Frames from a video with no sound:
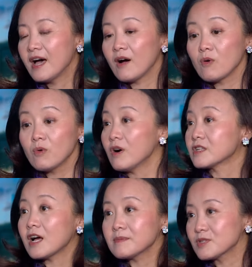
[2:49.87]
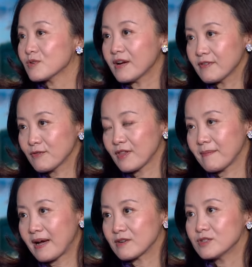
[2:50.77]
or autonomous driving for that
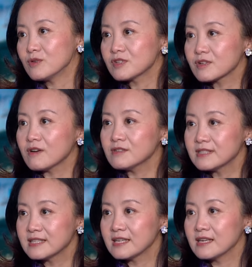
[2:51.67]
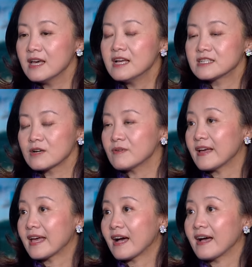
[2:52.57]
matter, you are starting to see
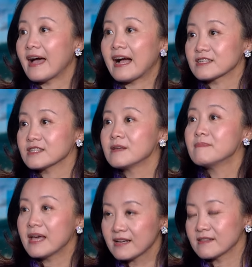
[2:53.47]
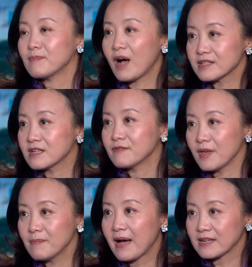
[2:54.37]
generative AI actually make a positive
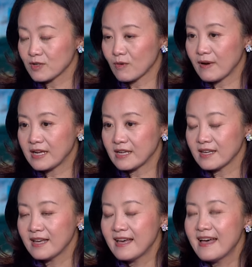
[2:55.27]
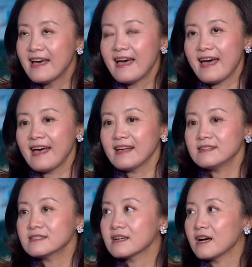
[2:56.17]
impact already.
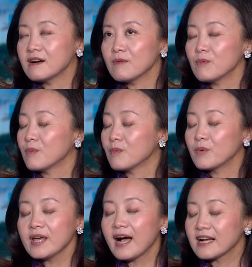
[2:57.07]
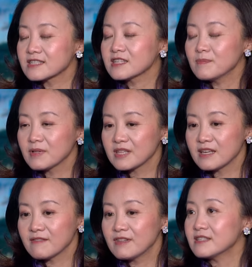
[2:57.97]
And we actually
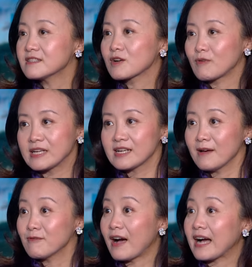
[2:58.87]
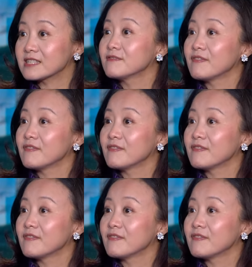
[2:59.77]
believe this is a great time for active